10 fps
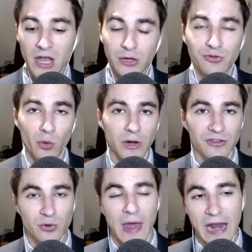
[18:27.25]
You do want to
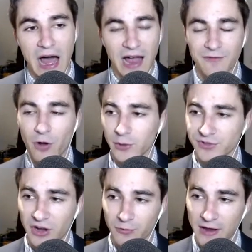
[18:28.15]
do that high-volume
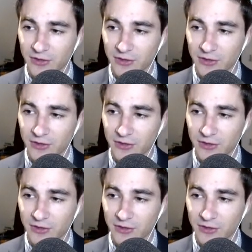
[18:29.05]
stuff, right?